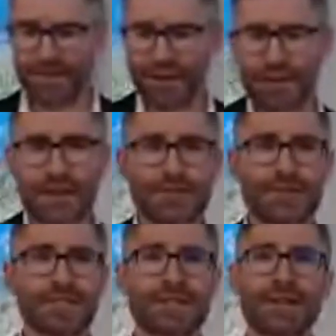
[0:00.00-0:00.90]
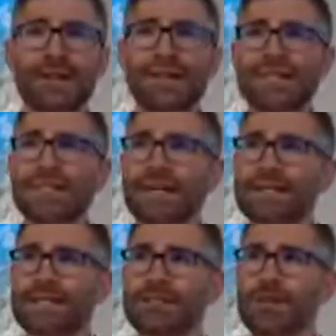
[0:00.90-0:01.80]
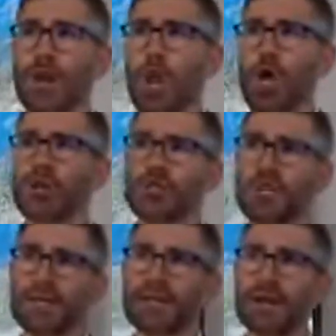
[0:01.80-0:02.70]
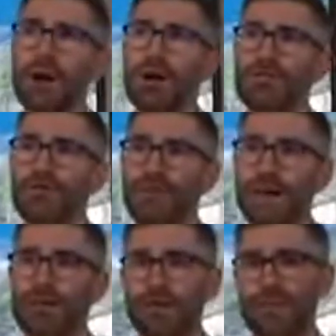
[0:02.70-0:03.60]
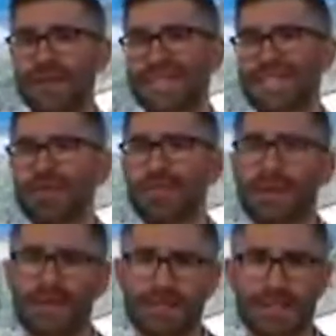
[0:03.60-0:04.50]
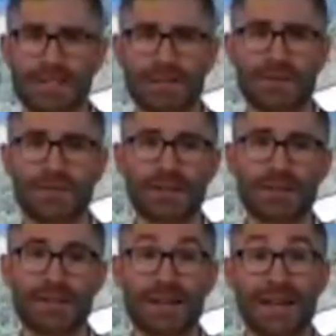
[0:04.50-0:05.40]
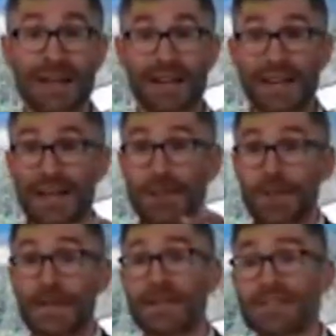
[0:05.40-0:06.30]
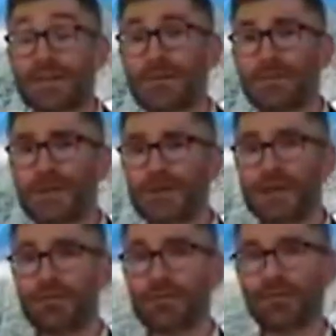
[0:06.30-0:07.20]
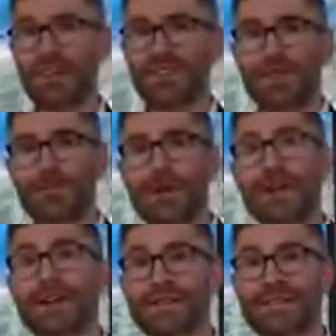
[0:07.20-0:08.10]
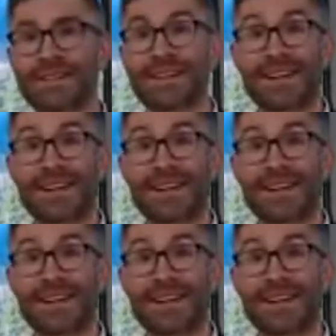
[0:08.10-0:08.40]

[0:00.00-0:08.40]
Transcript: regulators insight into the logic of algorithmic decision-making systems, right? And the thing is, we don't have to reinvent the wheel here.